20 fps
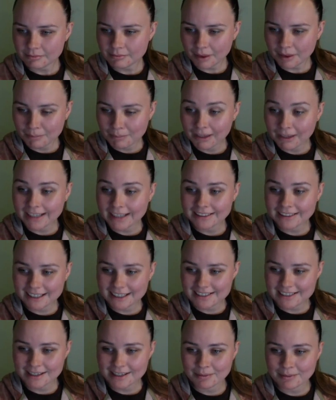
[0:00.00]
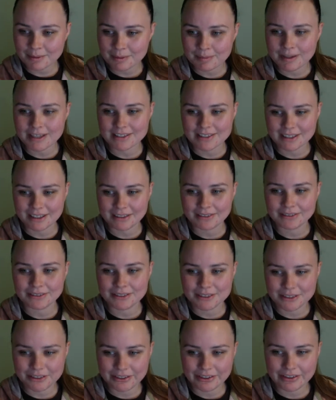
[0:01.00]
Mine lines up with my cycle
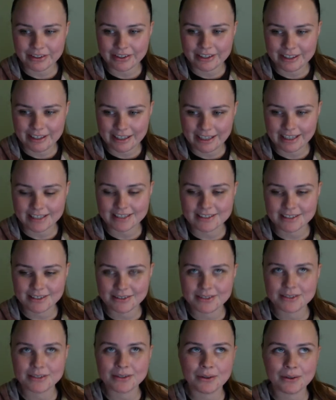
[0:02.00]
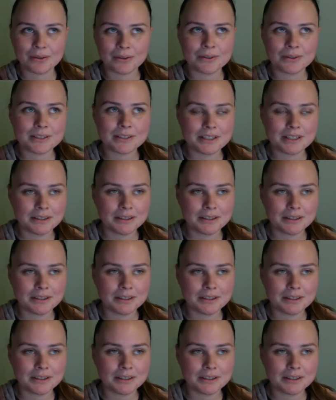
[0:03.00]
too. Yes, so it's called,